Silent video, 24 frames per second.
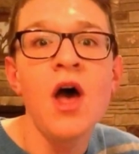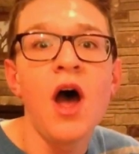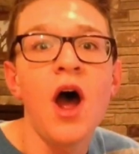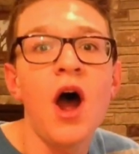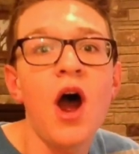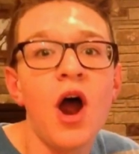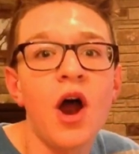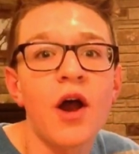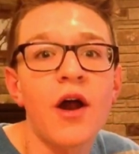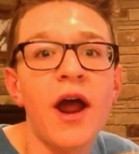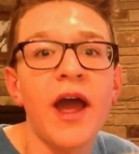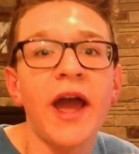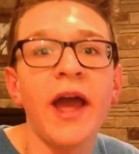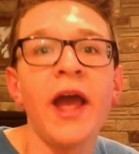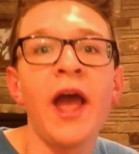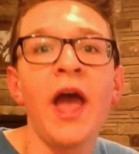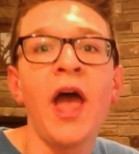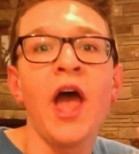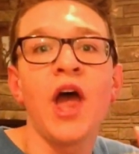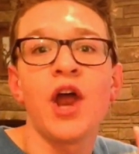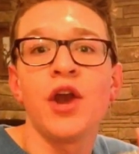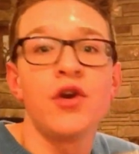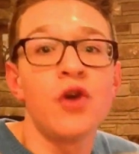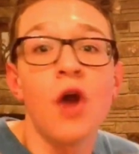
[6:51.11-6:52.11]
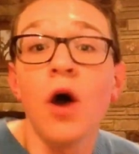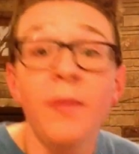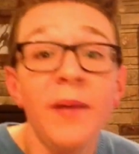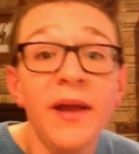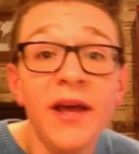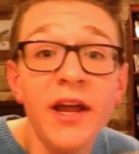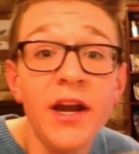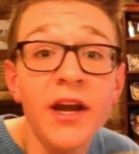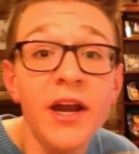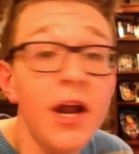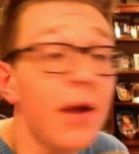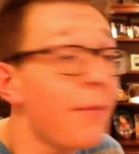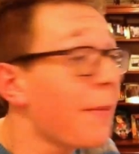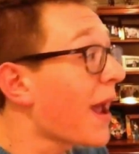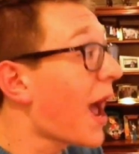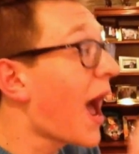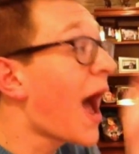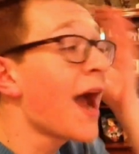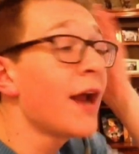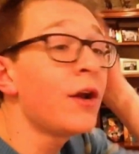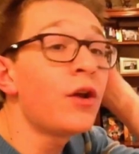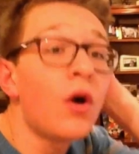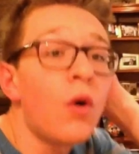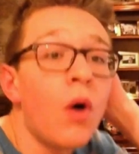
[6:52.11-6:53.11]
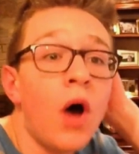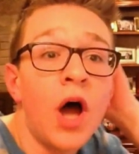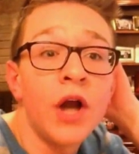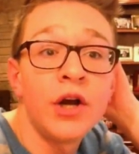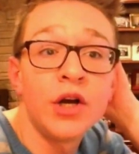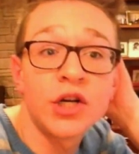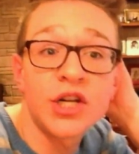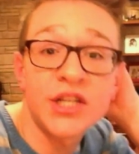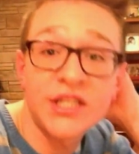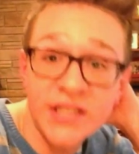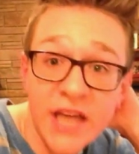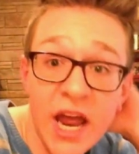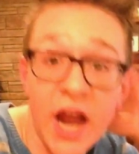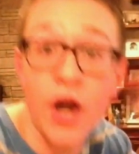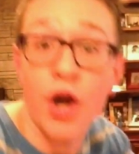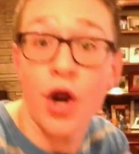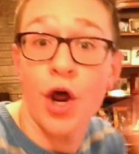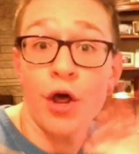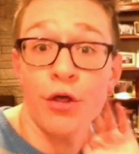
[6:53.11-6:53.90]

All right, nobody can hear me. I don't understand.